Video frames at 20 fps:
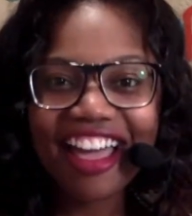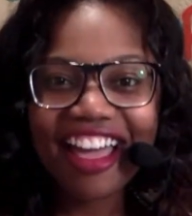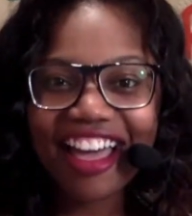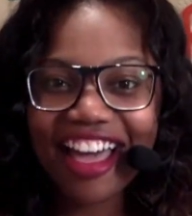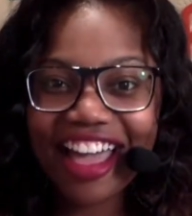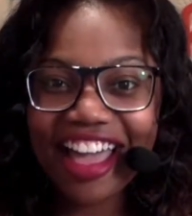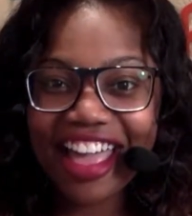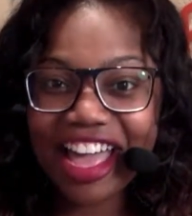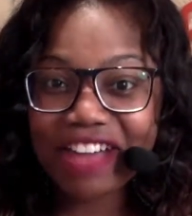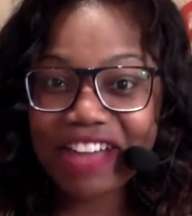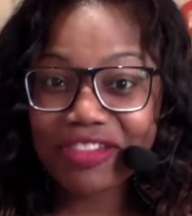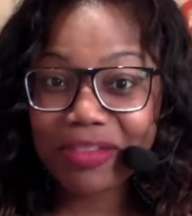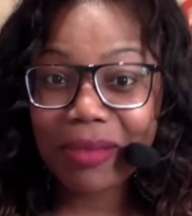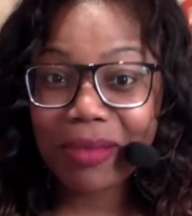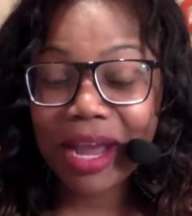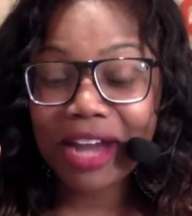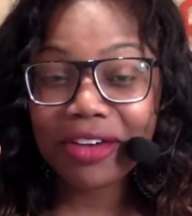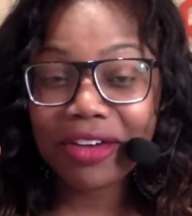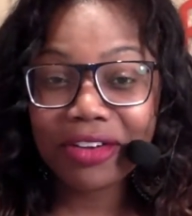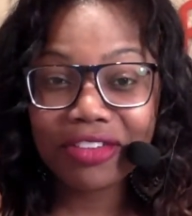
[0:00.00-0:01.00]
I have a
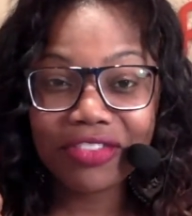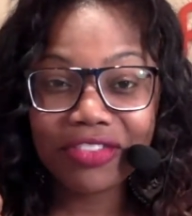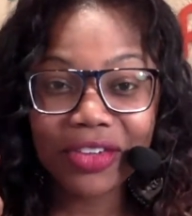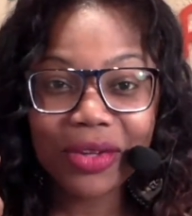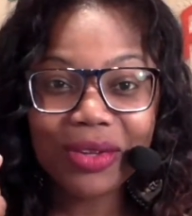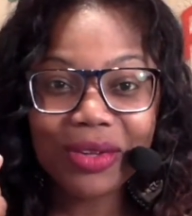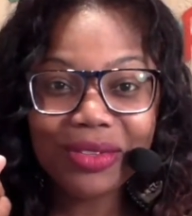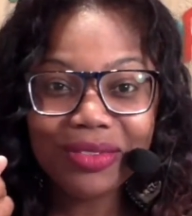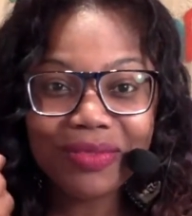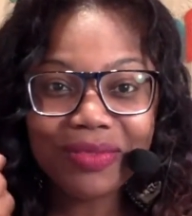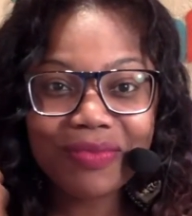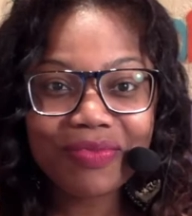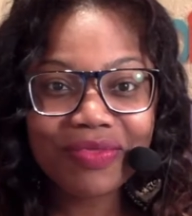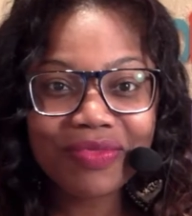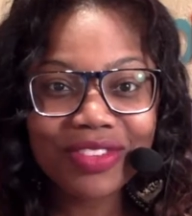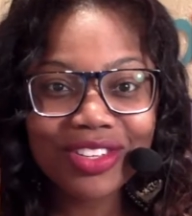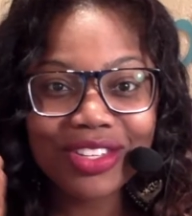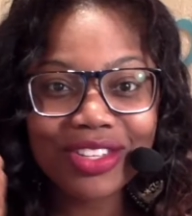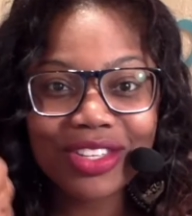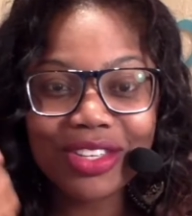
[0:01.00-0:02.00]
microphone.
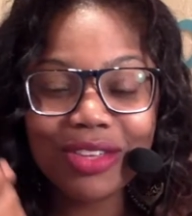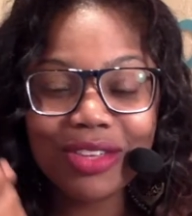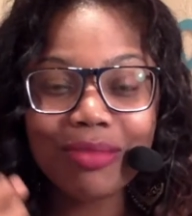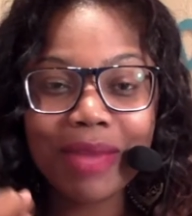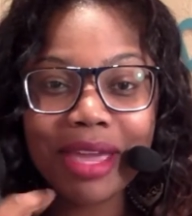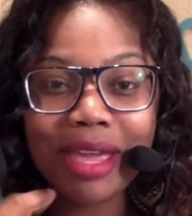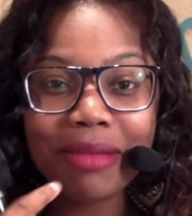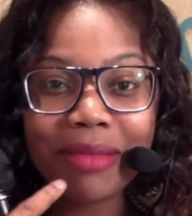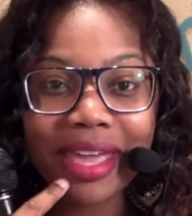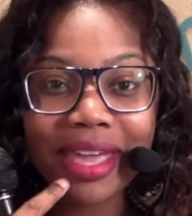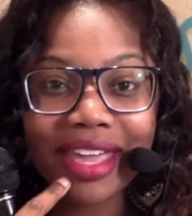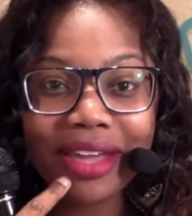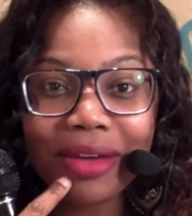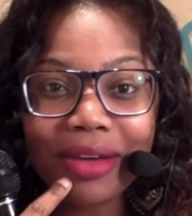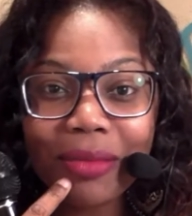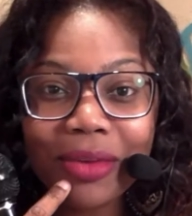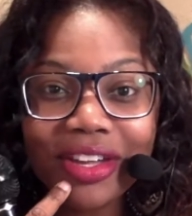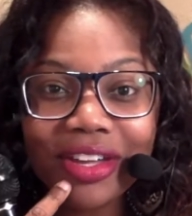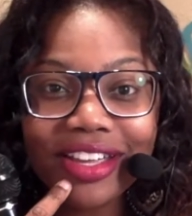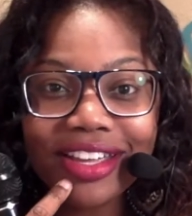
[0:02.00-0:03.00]
You may make
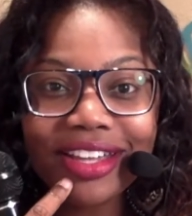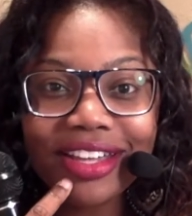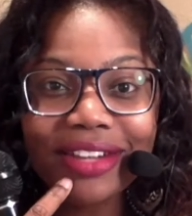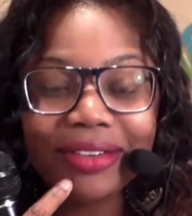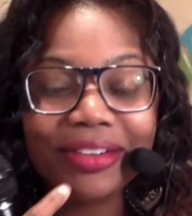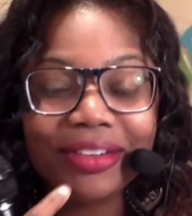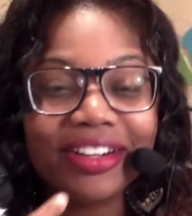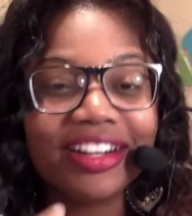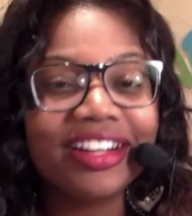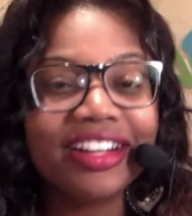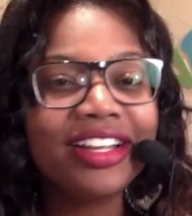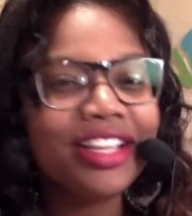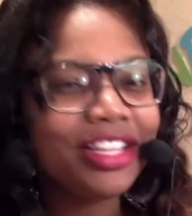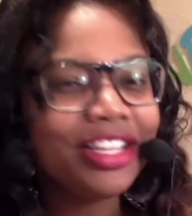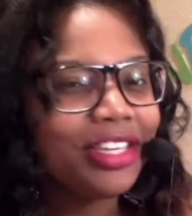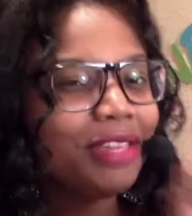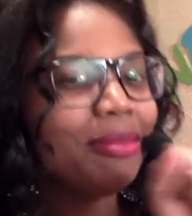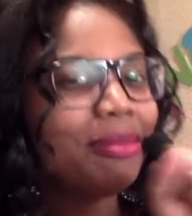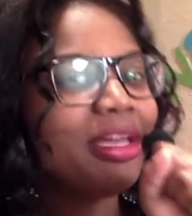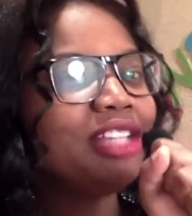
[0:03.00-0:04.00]
one, or
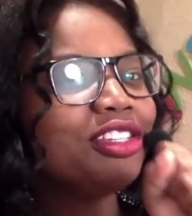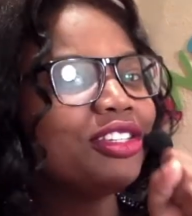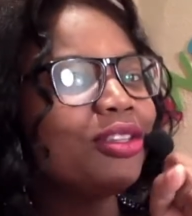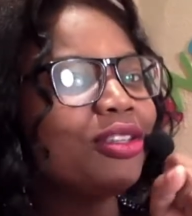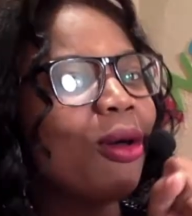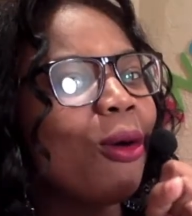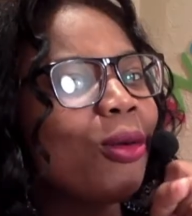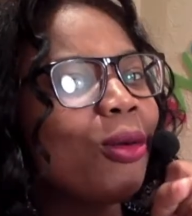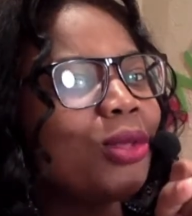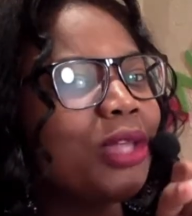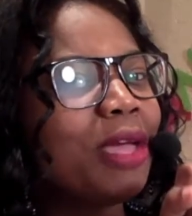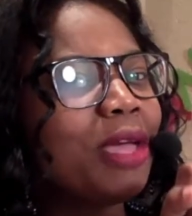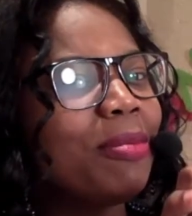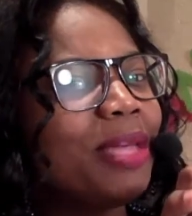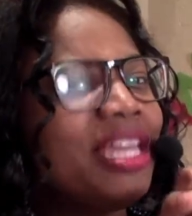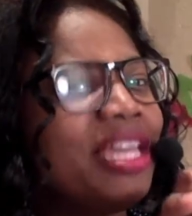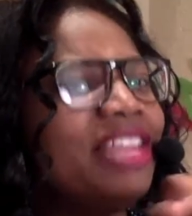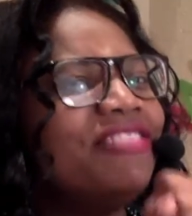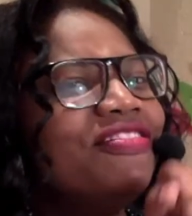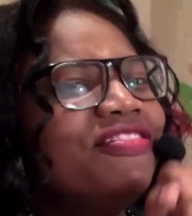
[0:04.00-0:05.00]
you may just hold up
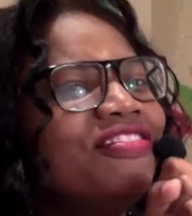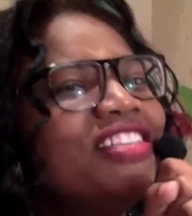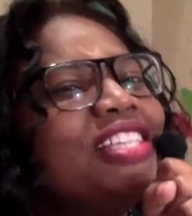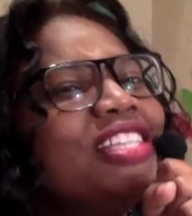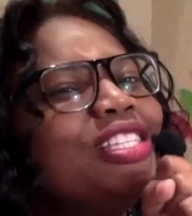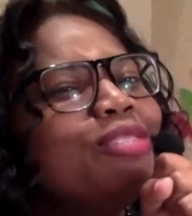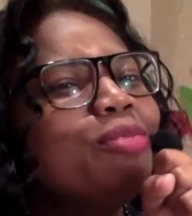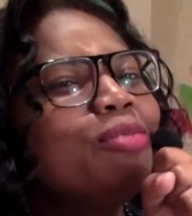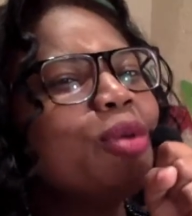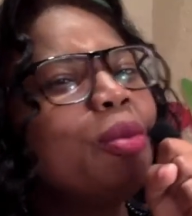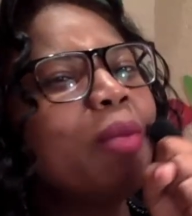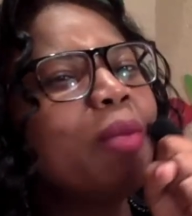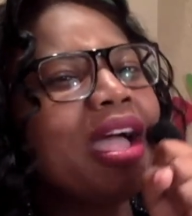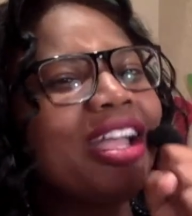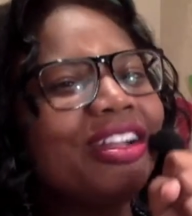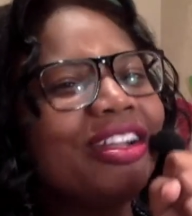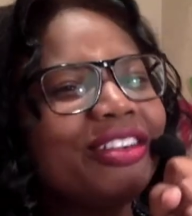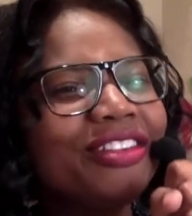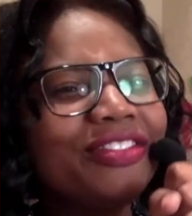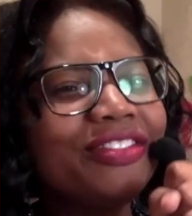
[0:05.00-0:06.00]
an invisible
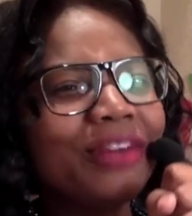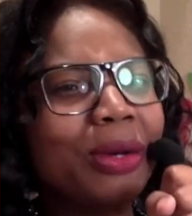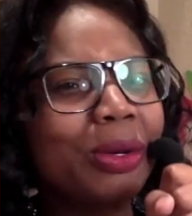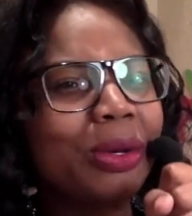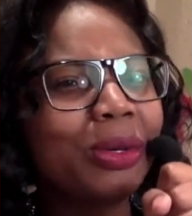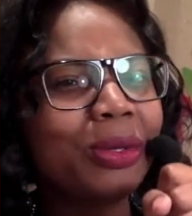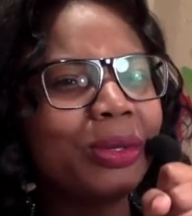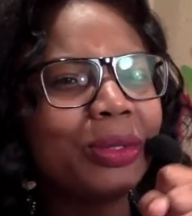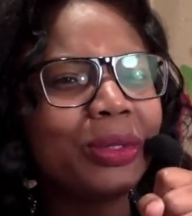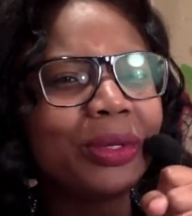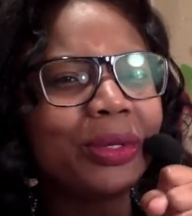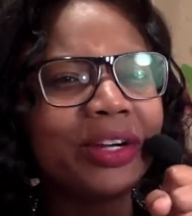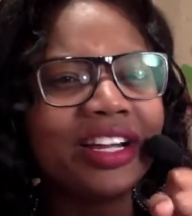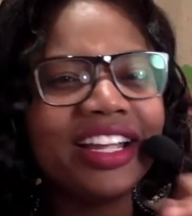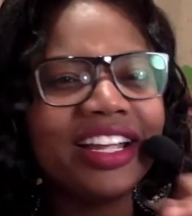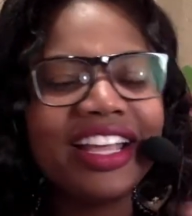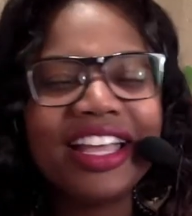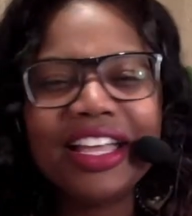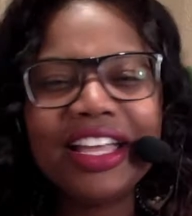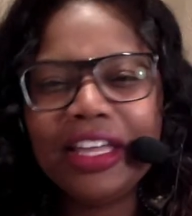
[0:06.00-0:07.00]
microphone, or
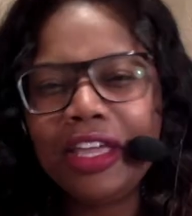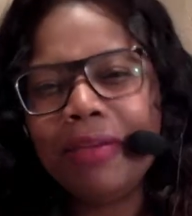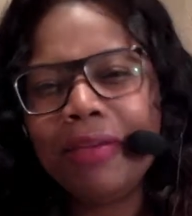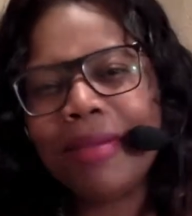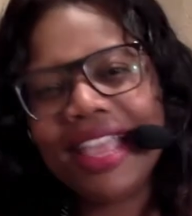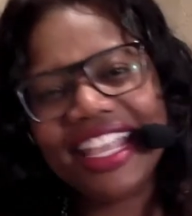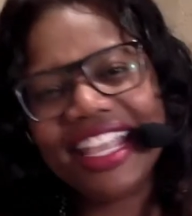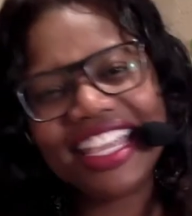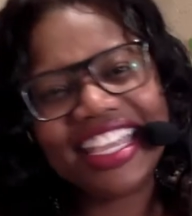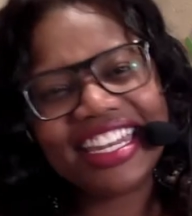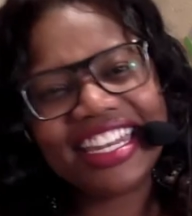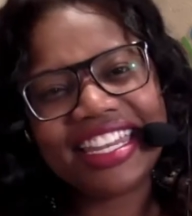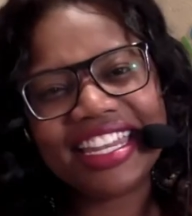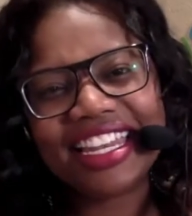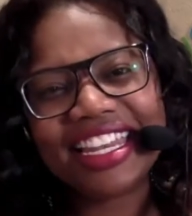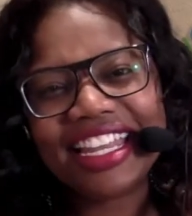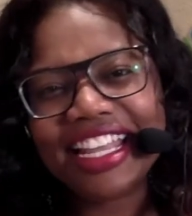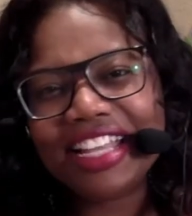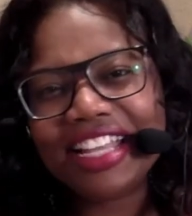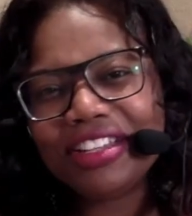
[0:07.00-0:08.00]
you may get
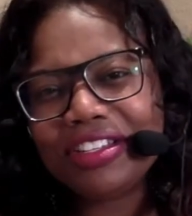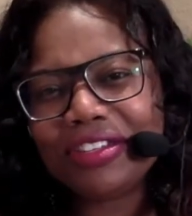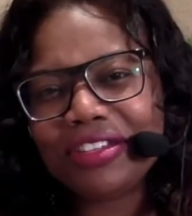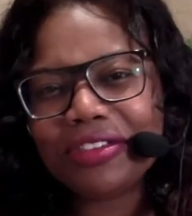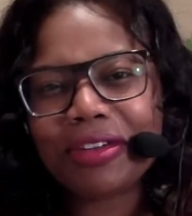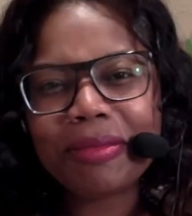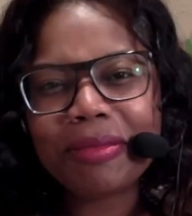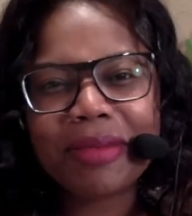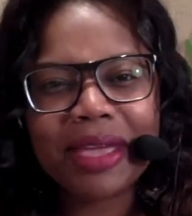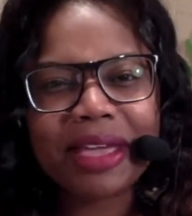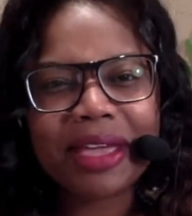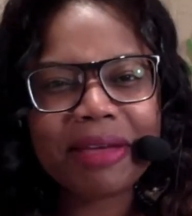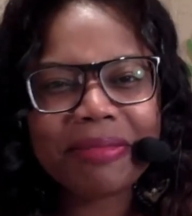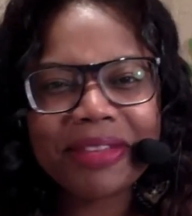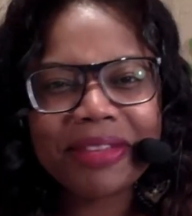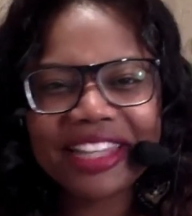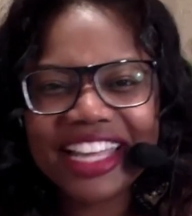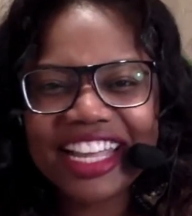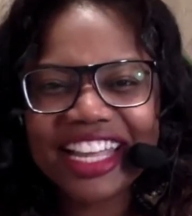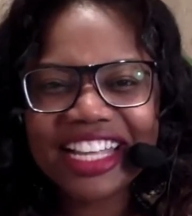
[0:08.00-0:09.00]
an instrument, a
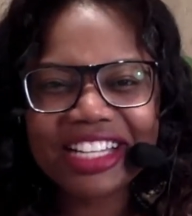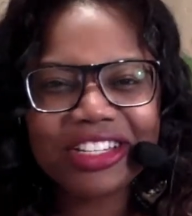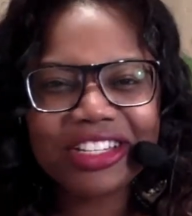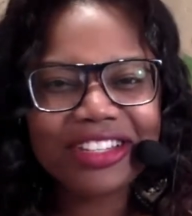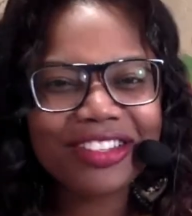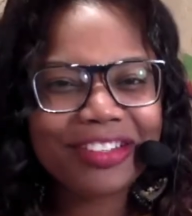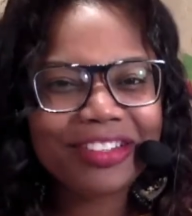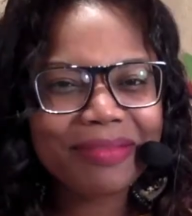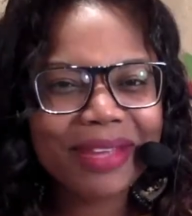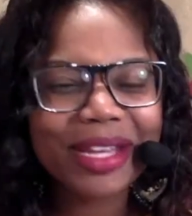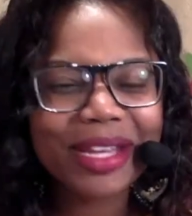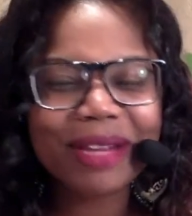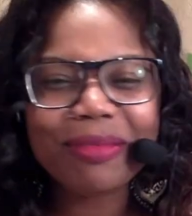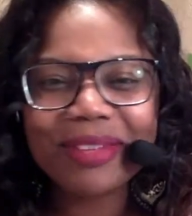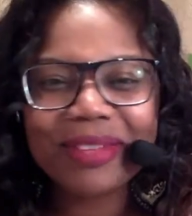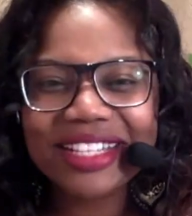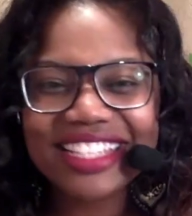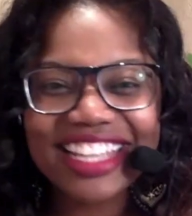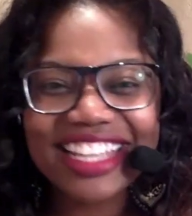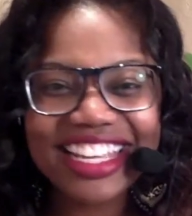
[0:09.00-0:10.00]
play instrument, and
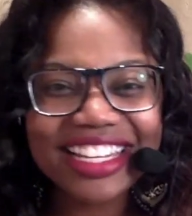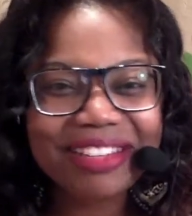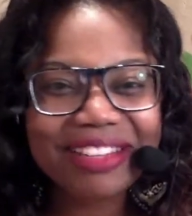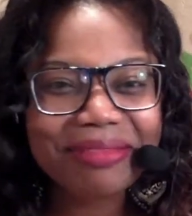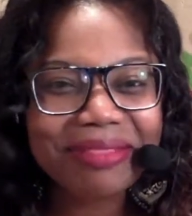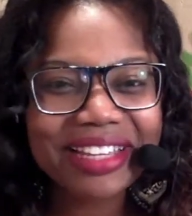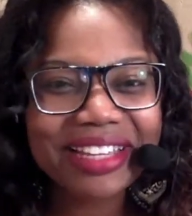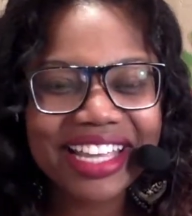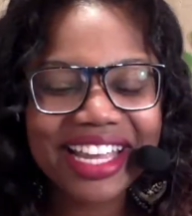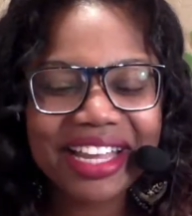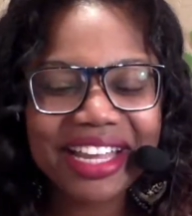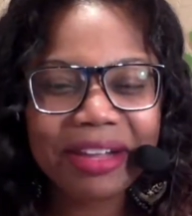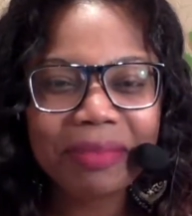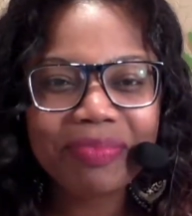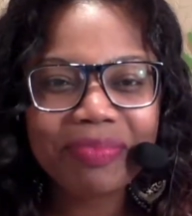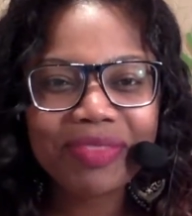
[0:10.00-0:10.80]
pretend to play.